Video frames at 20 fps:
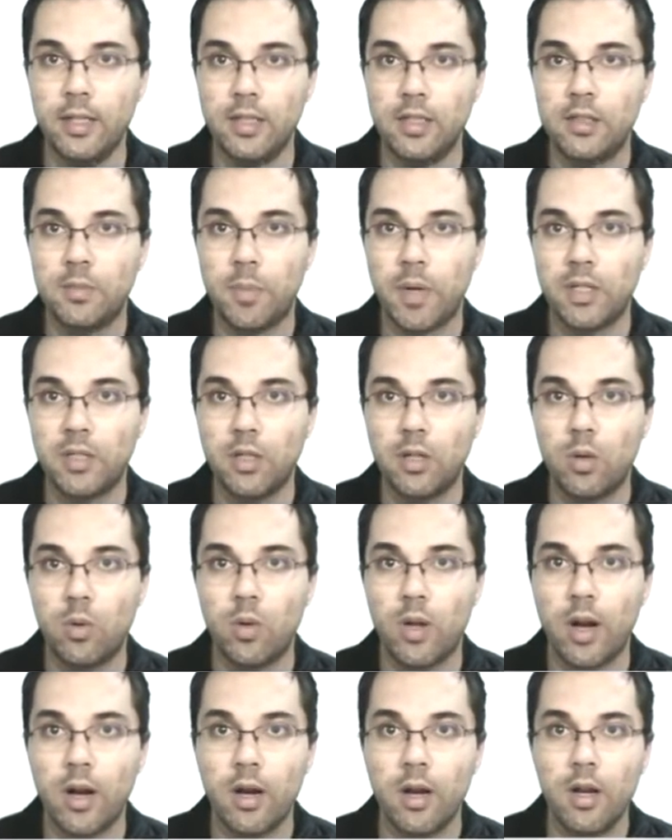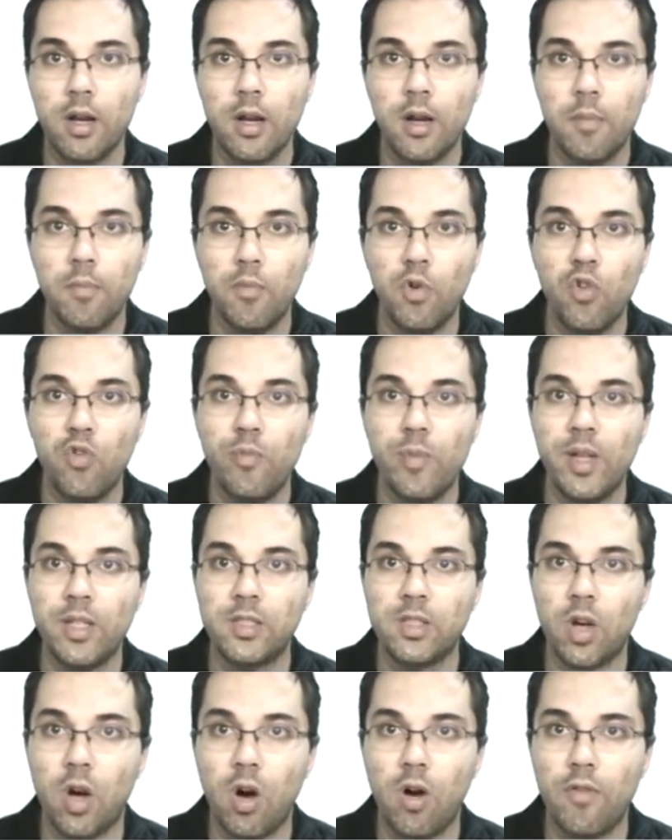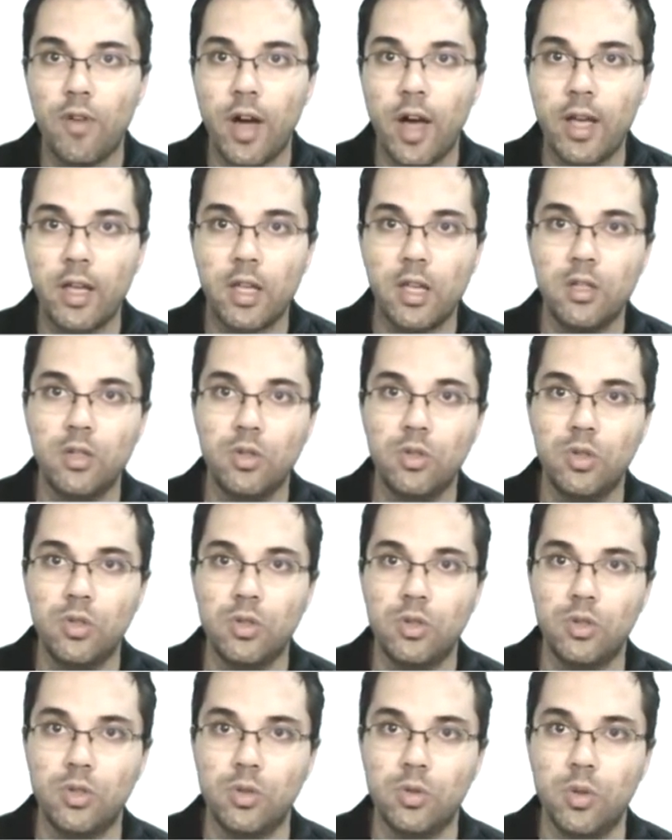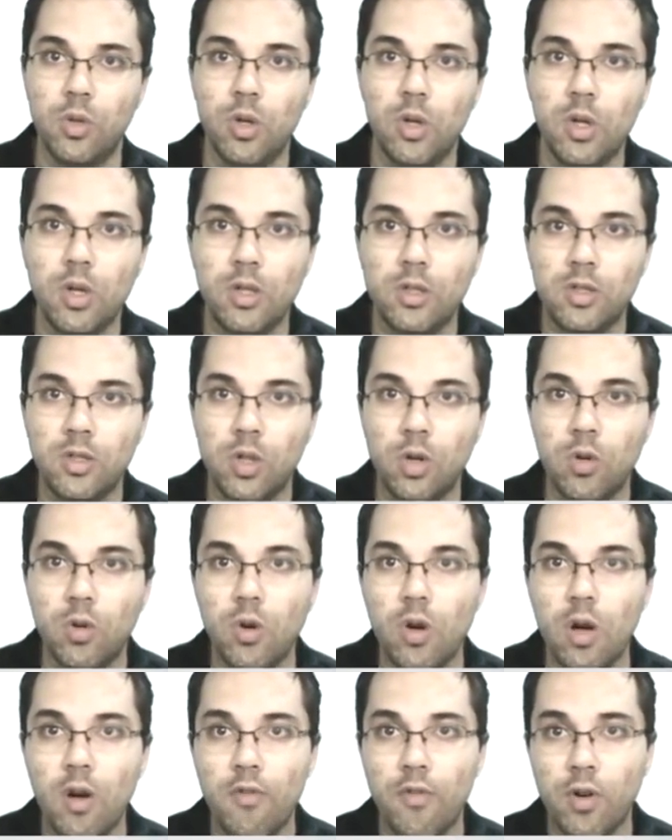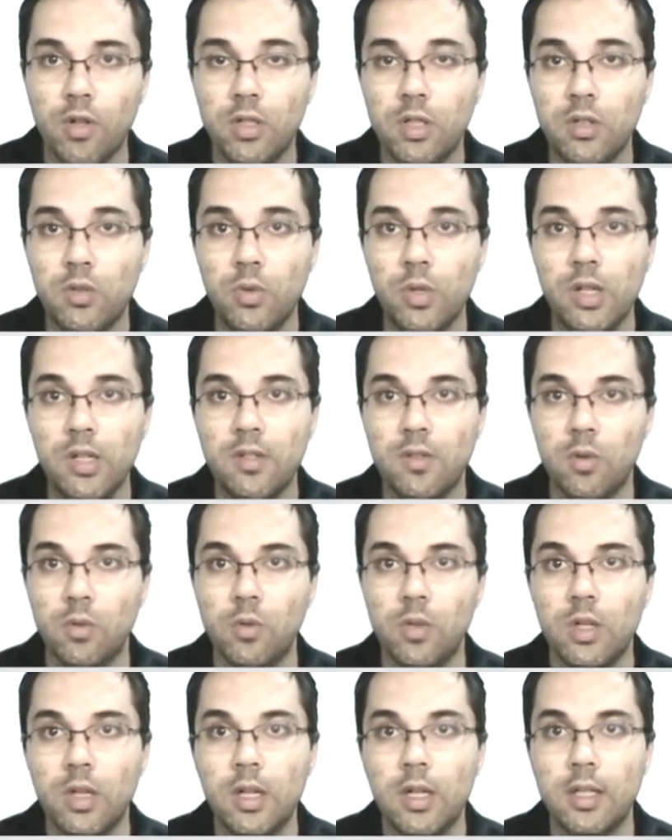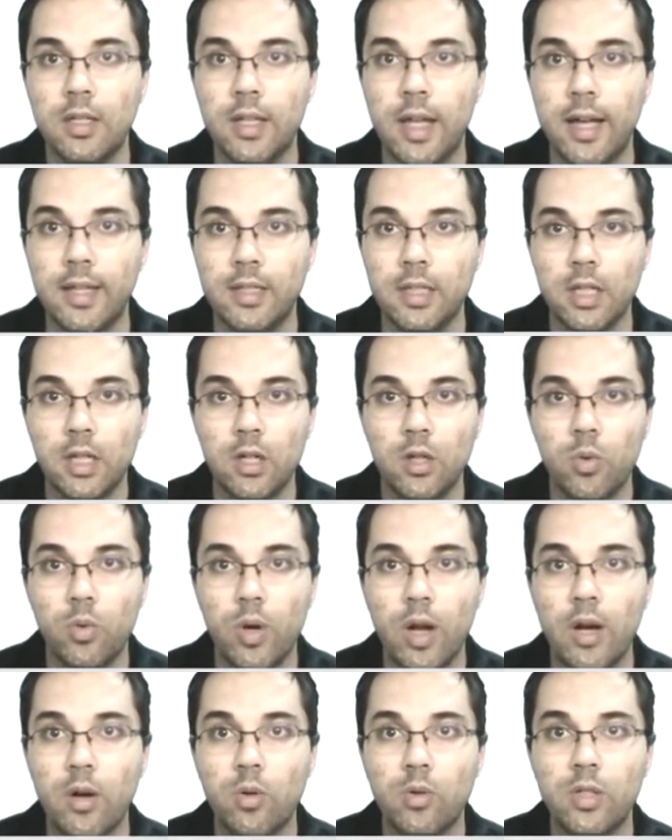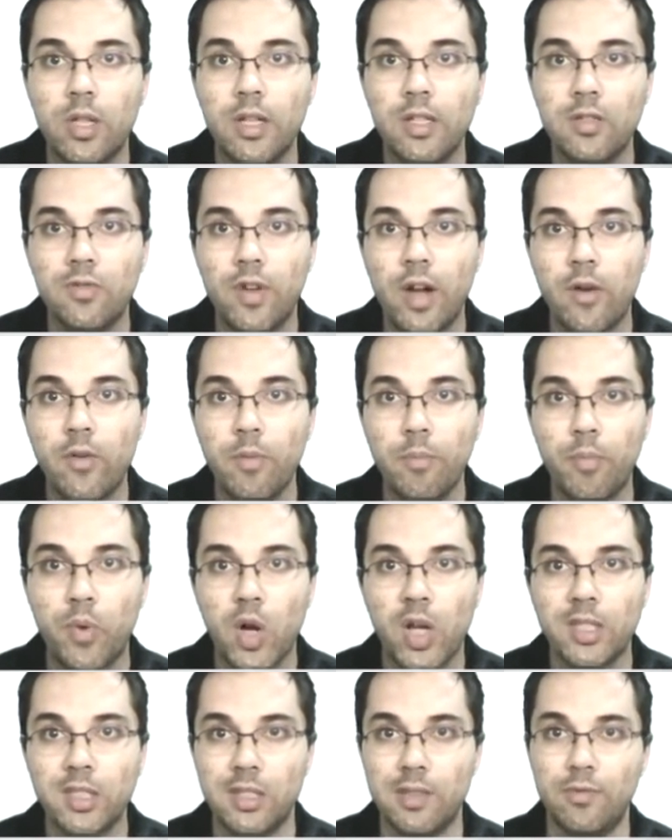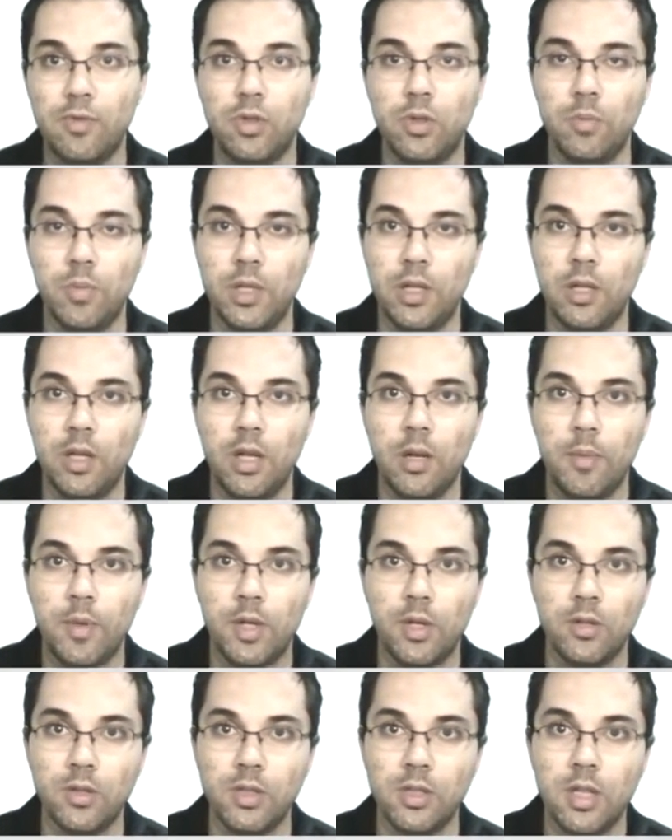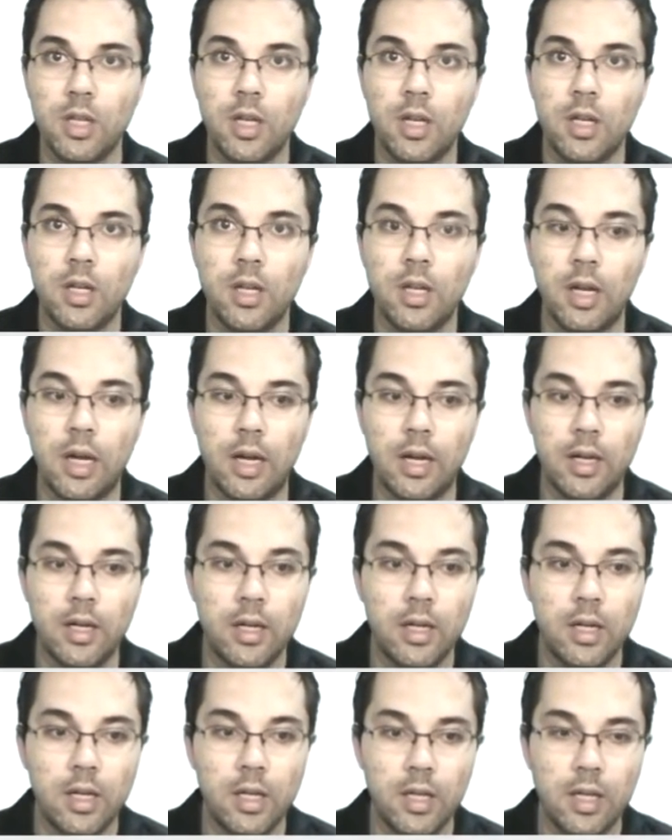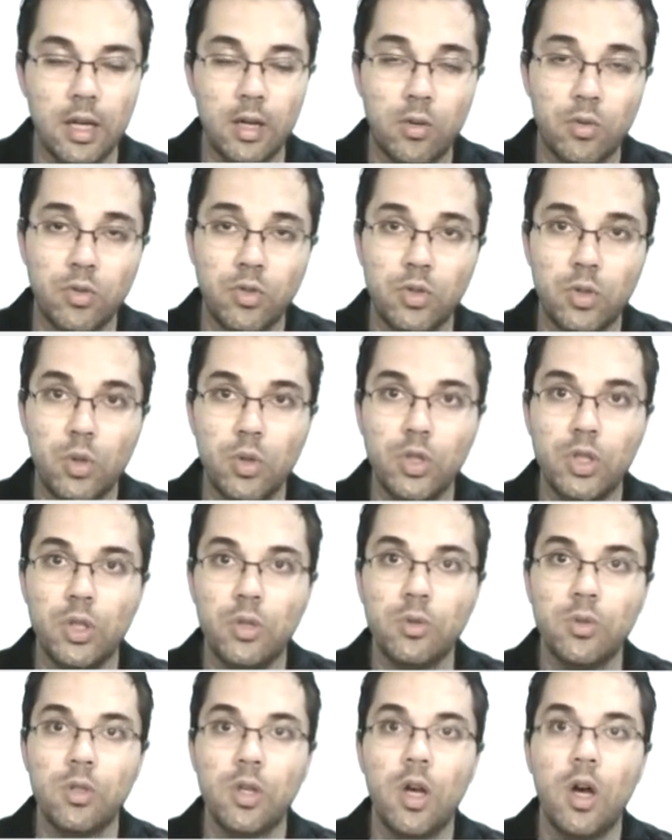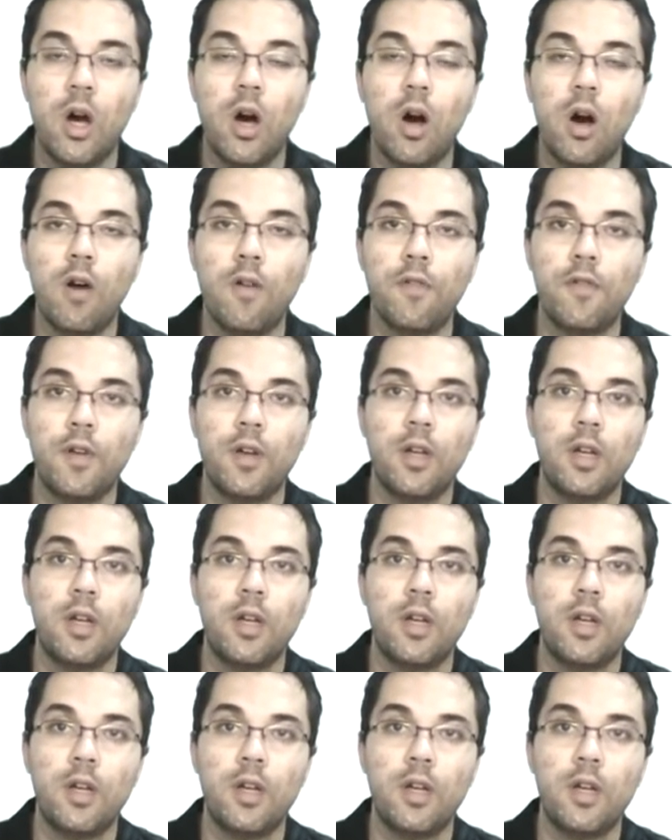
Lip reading: in this particular movement of Aikijutsu. So for this reason that uragote is very impressive to me, because in the constructions of